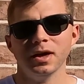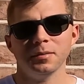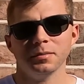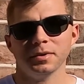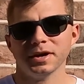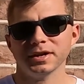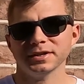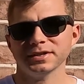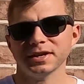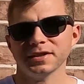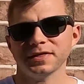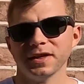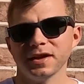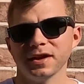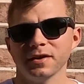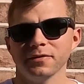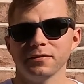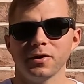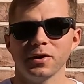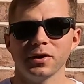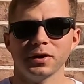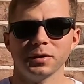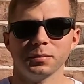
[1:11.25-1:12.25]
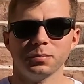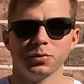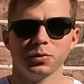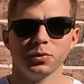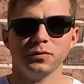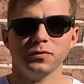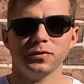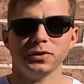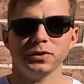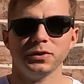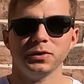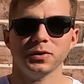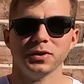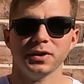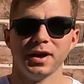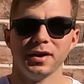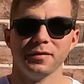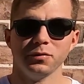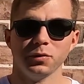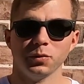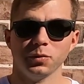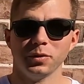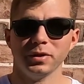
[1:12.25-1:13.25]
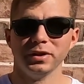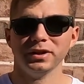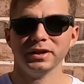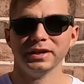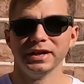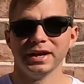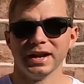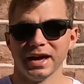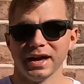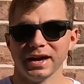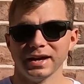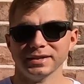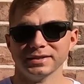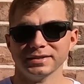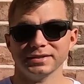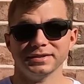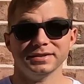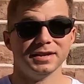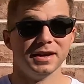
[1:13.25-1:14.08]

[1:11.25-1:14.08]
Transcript: because I think I've already proven you can have a really nice,